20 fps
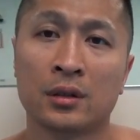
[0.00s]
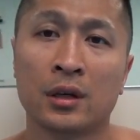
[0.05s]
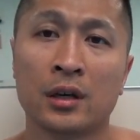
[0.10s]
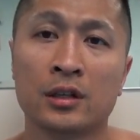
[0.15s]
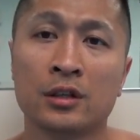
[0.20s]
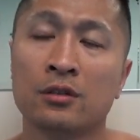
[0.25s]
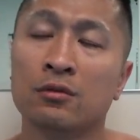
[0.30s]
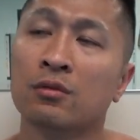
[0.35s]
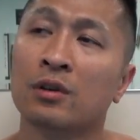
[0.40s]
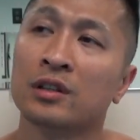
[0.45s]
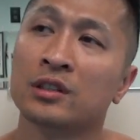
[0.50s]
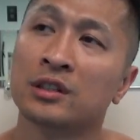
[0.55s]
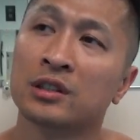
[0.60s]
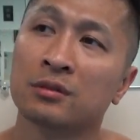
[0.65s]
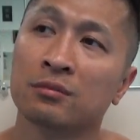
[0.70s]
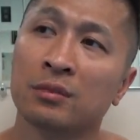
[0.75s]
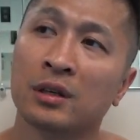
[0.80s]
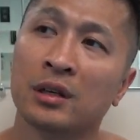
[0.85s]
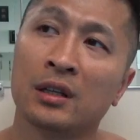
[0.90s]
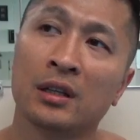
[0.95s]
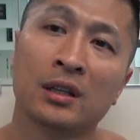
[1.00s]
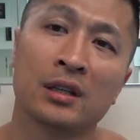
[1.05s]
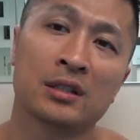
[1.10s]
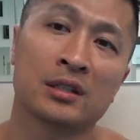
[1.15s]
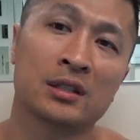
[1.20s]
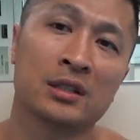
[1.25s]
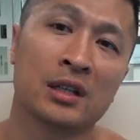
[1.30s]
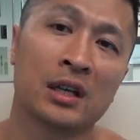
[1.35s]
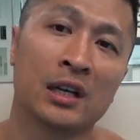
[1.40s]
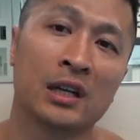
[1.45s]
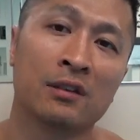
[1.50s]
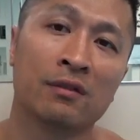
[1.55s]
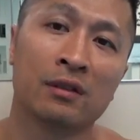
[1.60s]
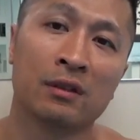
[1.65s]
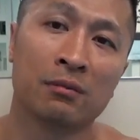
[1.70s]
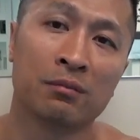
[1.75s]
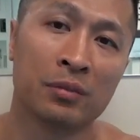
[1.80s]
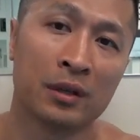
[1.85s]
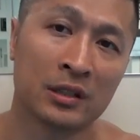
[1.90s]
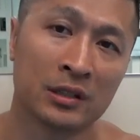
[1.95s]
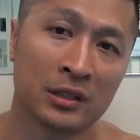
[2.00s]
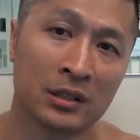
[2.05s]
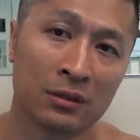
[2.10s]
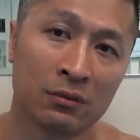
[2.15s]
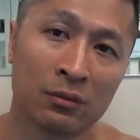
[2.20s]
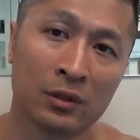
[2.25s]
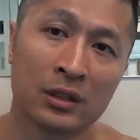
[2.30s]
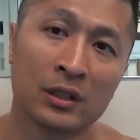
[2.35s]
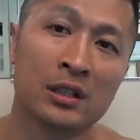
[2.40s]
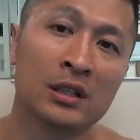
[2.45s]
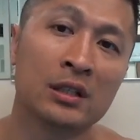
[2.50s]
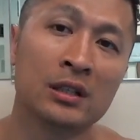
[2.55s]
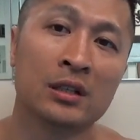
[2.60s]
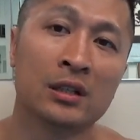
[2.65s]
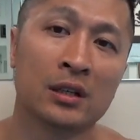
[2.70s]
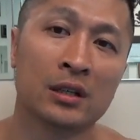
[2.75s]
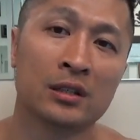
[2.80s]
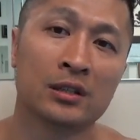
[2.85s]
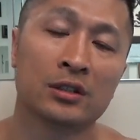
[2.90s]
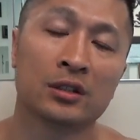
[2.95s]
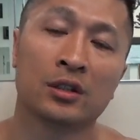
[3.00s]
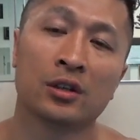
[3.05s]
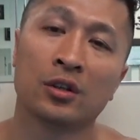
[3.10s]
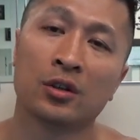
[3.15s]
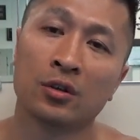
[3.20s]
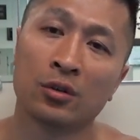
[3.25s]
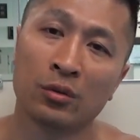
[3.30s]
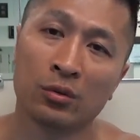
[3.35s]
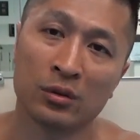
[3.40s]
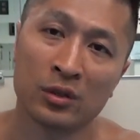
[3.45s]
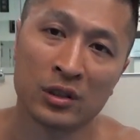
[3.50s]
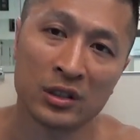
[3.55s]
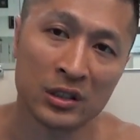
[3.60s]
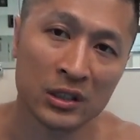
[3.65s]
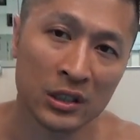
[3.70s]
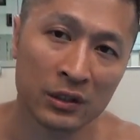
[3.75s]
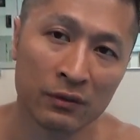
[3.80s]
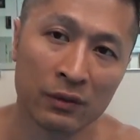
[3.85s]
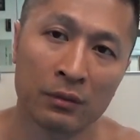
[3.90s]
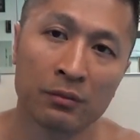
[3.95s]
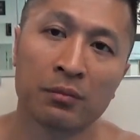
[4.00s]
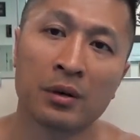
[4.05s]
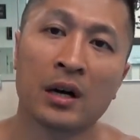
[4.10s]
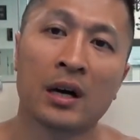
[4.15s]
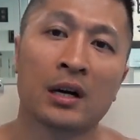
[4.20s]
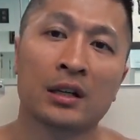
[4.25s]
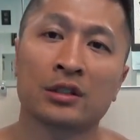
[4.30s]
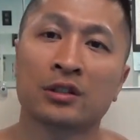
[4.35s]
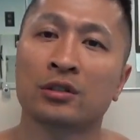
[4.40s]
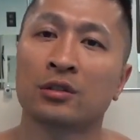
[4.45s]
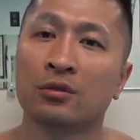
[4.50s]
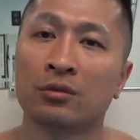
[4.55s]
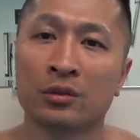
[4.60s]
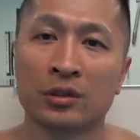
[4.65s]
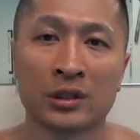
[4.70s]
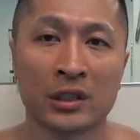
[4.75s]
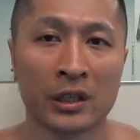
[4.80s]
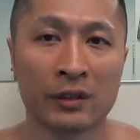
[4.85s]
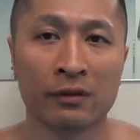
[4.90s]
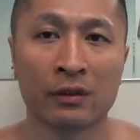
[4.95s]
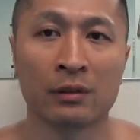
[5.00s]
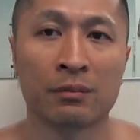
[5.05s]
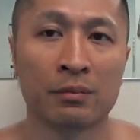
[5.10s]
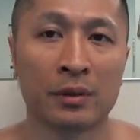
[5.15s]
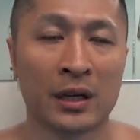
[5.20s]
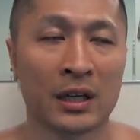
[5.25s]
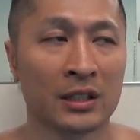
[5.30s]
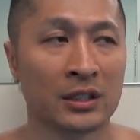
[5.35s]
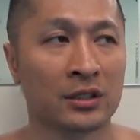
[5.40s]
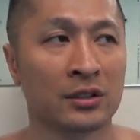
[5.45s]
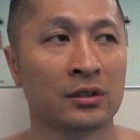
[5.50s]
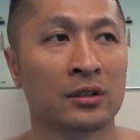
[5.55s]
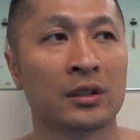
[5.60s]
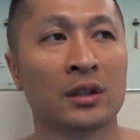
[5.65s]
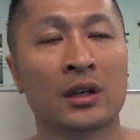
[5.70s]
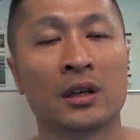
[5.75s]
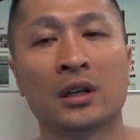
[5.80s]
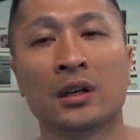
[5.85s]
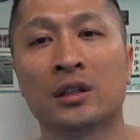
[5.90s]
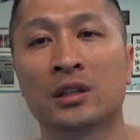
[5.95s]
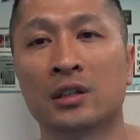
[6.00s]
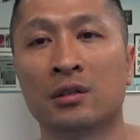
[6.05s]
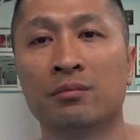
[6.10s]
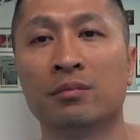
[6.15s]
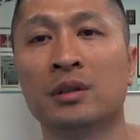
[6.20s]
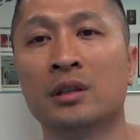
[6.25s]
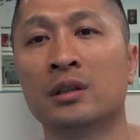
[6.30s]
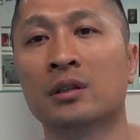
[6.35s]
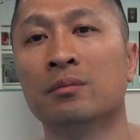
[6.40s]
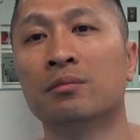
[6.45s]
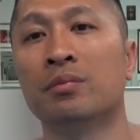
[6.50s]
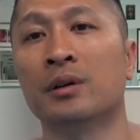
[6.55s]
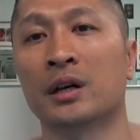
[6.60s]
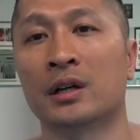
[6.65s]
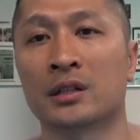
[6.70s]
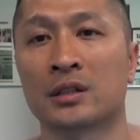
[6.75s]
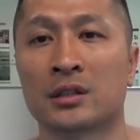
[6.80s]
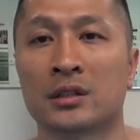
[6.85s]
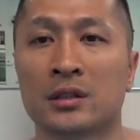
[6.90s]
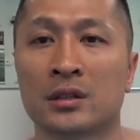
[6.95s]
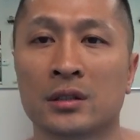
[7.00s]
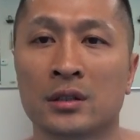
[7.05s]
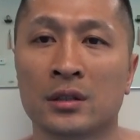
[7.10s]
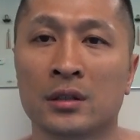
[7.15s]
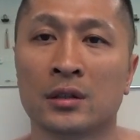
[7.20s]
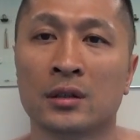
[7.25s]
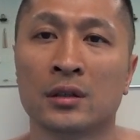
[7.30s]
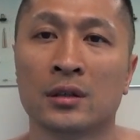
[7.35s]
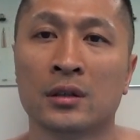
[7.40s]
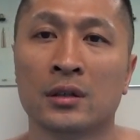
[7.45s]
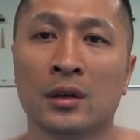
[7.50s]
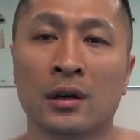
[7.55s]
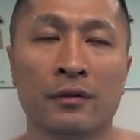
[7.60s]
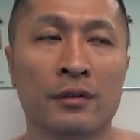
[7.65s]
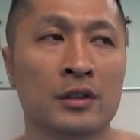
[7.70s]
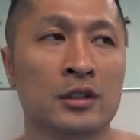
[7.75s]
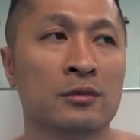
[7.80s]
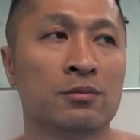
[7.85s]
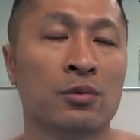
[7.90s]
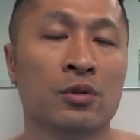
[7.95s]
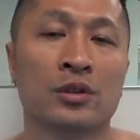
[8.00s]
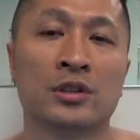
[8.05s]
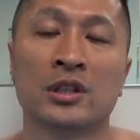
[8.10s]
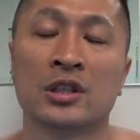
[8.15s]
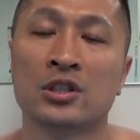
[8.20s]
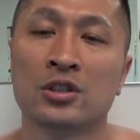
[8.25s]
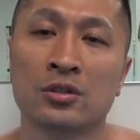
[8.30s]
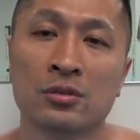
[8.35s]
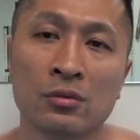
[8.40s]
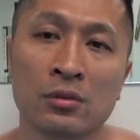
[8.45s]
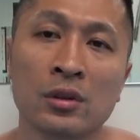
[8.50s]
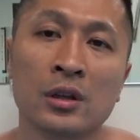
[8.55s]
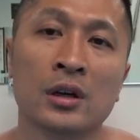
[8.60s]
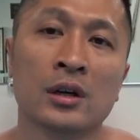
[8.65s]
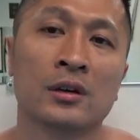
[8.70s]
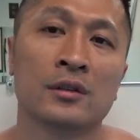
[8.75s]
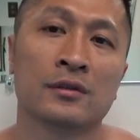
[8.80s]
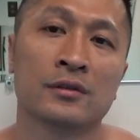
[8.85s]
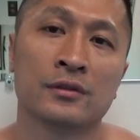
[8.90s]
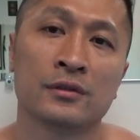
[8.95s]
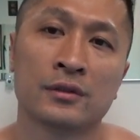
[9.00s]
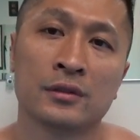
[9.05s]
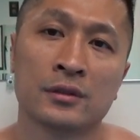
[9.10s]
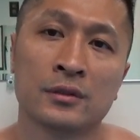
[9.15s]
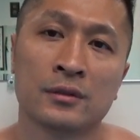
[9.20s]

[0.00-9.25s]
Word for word: And you want somebody that's not even the best at what he does who doesn't even box, who's not even a boxer, to be the best of the sport that you love.